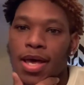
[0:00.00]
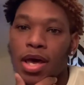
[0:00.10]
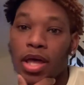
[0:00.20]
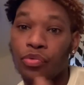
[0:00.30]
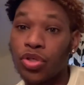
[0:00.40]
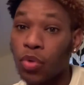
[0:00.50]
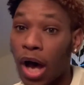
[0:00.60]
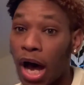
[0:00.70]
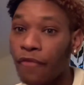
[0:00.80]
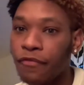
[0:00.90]
And the reason why
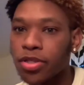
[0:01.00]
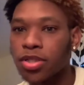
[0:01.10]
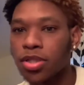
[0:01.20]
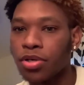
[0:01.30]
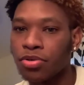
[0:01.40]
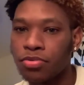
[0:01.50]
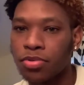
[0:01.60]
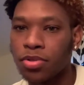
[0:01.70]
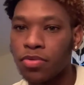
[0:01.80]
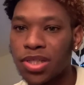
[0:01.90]
I felt alone
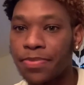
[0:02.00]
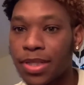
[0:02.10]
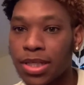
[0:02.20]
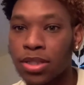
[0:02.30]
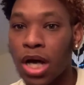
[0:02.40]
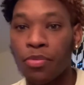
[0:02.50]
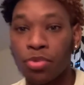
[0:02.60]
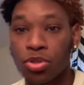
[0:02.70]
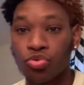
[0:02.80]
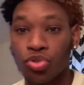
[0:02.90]
was because I went
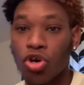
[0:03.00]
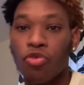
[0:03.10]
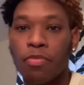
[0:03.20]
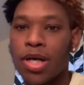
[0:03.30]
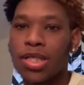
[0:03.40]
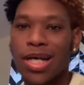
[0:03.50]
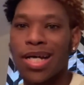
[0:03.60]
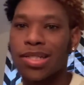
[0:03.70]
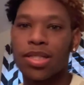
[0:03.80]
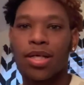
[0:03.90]
through so much as a
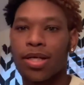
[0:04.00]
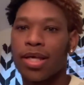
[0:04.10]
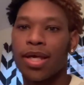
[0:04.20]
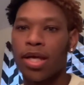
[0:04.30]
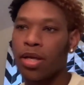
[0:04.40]
young kid.